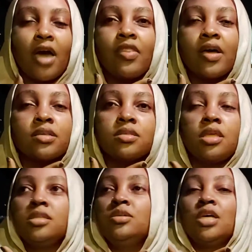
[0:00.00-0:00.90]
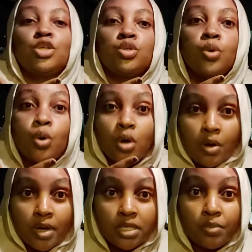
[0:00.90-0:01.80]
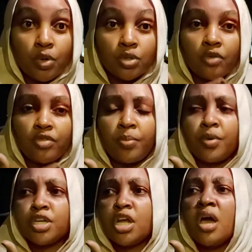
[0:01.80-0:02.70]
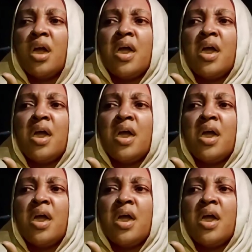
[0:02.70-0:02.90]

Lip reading: Others, they just go crazy because of the pressure.